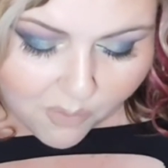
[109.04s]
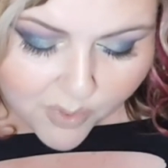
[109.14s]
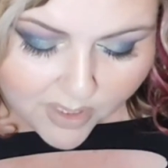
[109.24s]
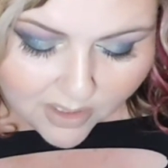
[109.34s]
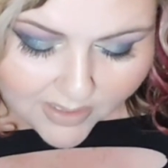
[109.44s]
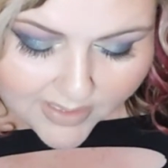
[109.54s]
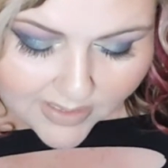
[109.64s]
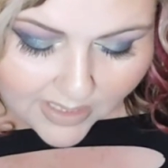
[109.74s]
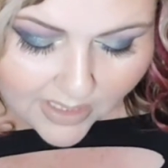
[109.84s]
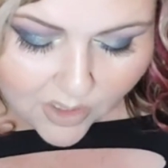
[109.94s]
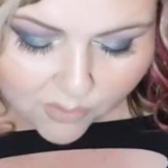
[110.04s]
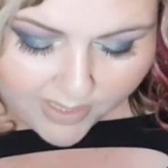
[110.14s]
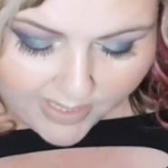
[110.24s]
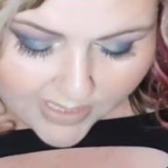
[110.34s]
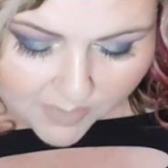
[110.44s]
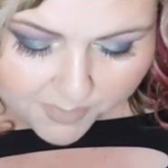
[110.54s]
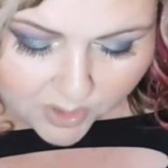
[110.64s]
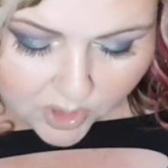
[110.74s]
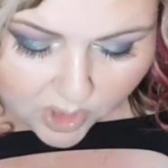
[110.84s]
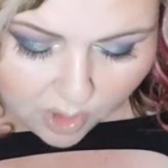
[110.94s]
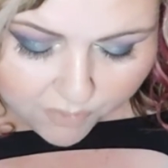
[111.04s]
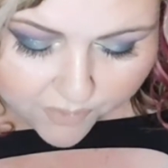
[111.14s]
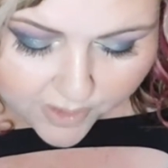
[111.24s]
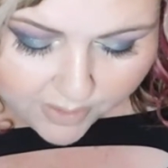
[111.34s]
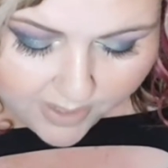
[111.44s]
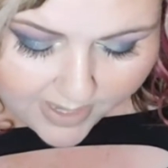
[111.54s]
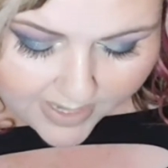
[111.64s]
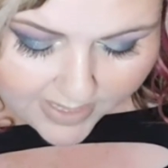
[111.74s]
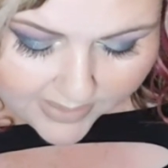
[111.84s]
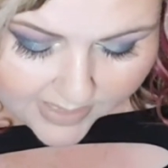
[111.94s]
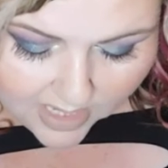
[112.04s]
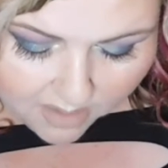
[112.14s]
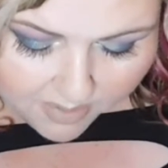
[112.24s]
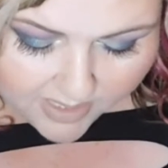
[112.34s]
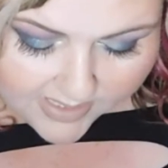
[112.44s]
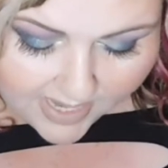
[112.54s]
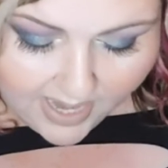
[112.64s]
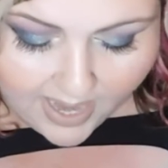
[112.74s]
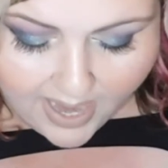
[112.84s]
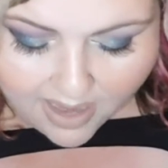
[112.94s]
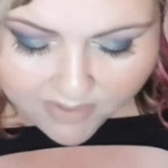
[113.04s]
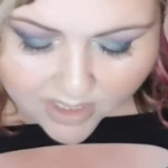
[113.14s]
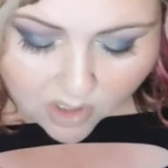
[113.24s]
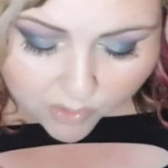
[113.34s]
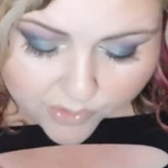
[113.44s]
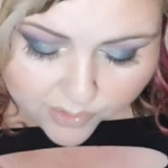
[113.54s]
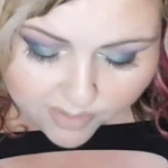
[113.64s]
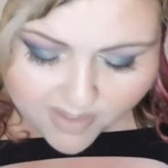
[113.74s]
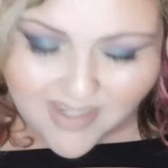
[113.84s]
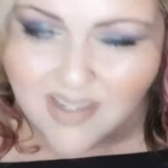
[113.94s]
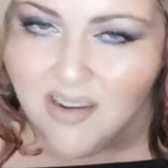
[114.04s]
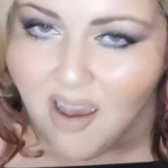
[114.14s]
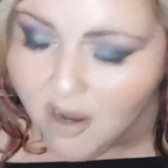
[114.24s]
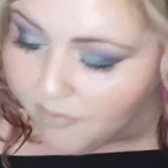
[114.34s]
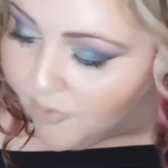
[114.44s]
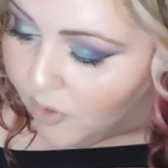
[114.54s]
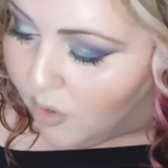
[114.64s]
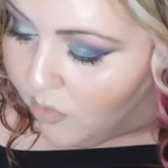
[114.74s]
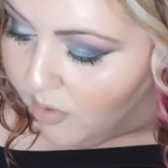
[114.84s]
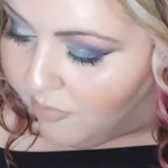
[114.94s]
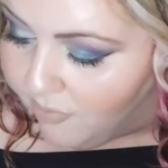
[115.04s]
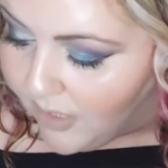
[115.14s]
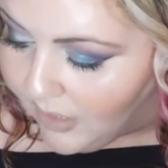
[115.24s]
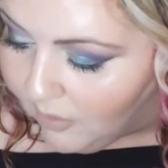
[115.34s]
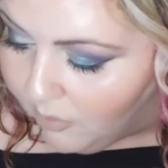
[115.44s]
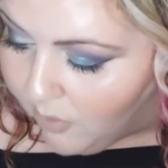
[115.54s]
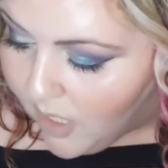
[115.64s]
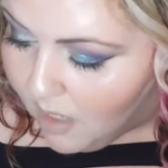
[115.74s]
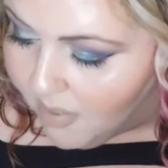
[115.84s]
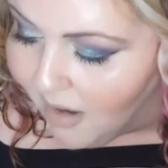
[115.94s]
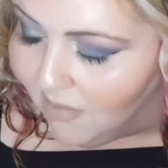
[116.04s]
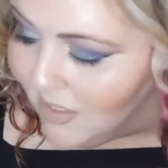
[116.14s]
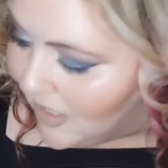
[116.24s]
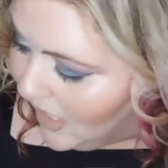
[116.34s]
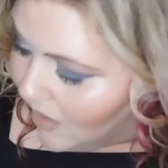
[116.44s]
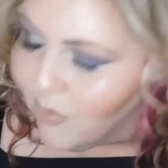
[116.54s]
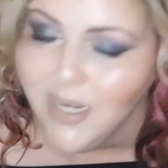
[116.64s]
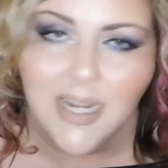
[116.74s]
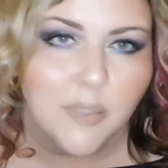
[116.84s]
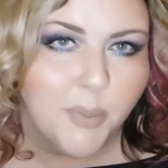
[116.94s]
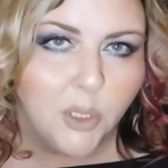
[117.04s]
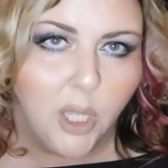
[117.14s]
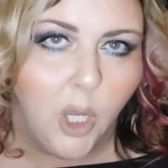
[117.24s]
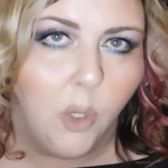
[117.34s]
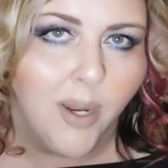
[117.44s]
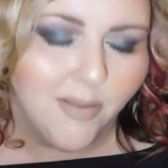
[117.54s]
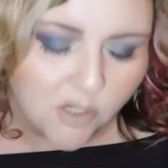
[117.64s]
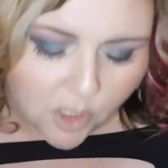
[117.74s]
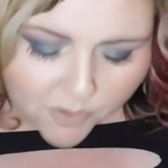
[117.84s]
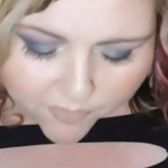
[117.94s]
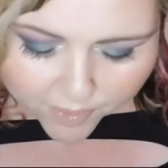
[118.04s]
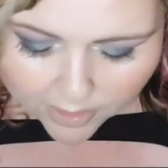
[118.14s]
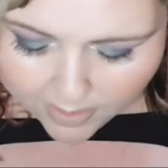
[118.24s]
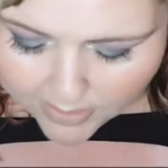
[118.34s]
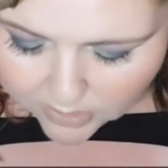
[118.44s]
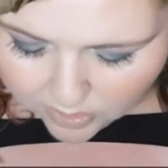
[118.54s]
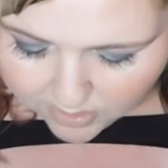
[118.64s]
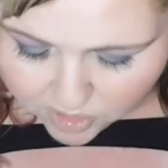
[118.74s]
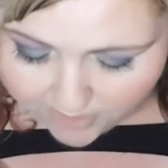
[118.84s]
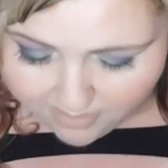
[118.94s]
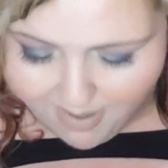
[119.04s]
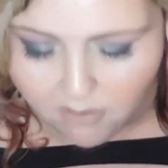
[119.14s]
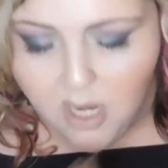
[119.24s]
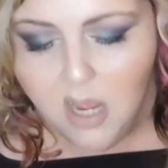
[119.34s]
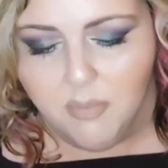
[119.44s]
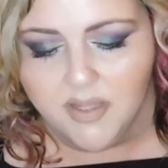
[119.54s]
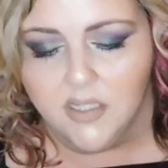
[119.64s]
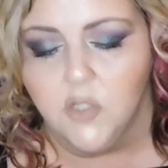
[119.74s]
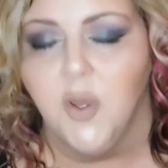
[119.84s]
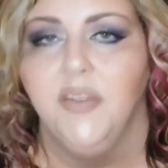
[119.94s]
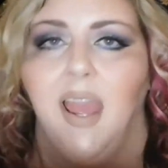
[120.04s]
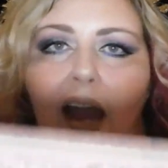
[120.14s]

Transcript: will list the ingredients below for you guys because I haven't gone through them. This is not a full-on review, but I'll list the ingredients below in the description for you guys so that you can check them out. But this is what the